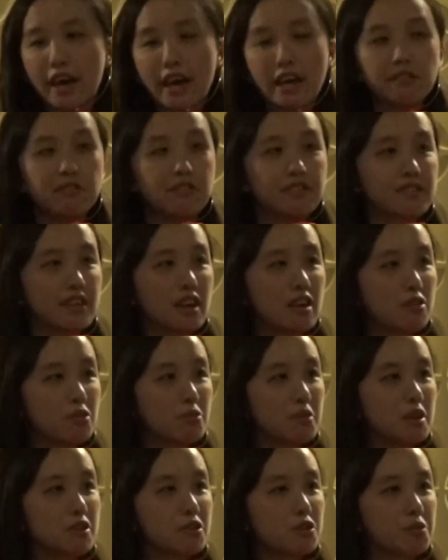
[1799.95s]
end result
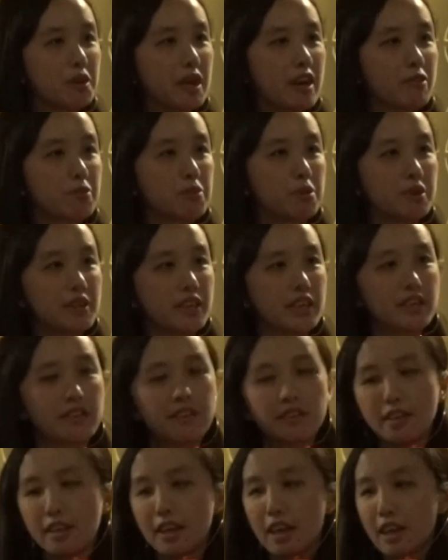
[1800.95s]
once we have put
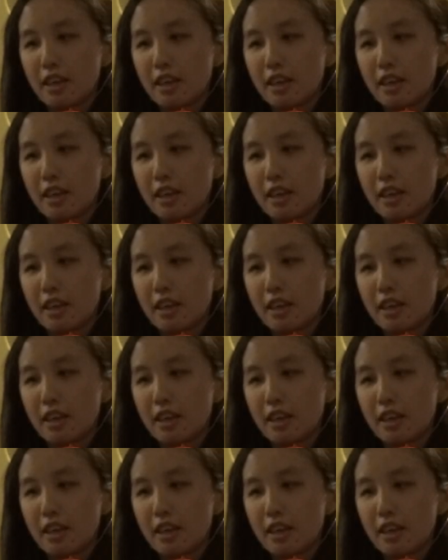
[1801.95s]
in.